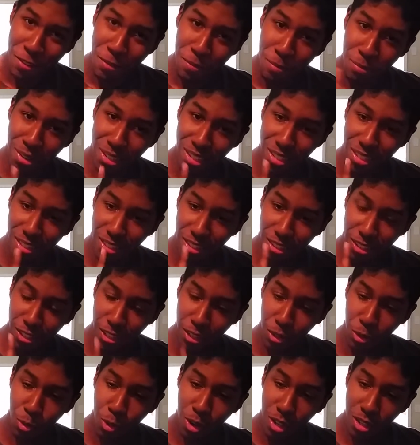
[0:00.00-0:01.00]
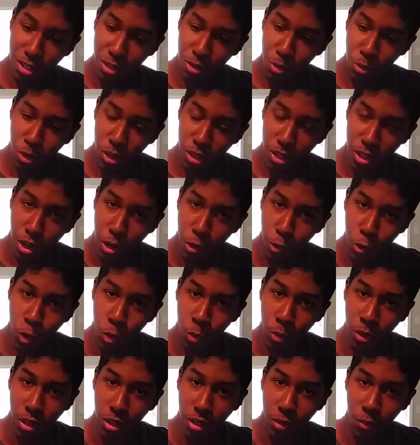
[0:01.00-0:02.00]
But it wasn't with
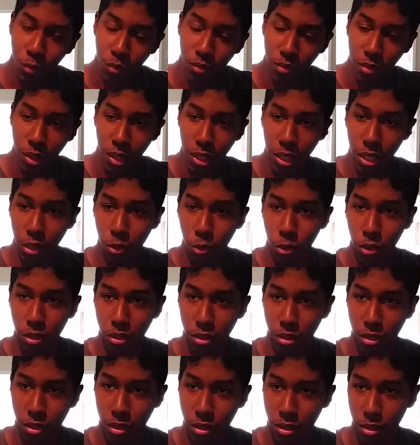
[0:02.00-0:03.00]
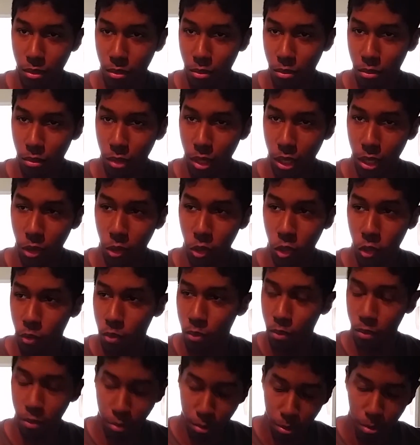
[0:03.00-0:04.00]
Harumi. It was
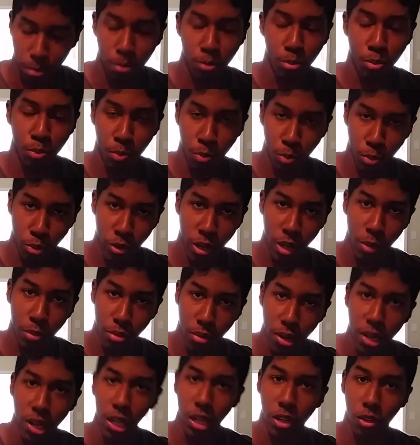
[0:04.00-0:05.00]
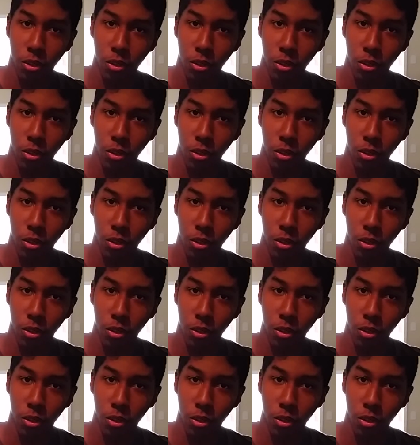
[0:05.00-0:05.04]
pre-primal.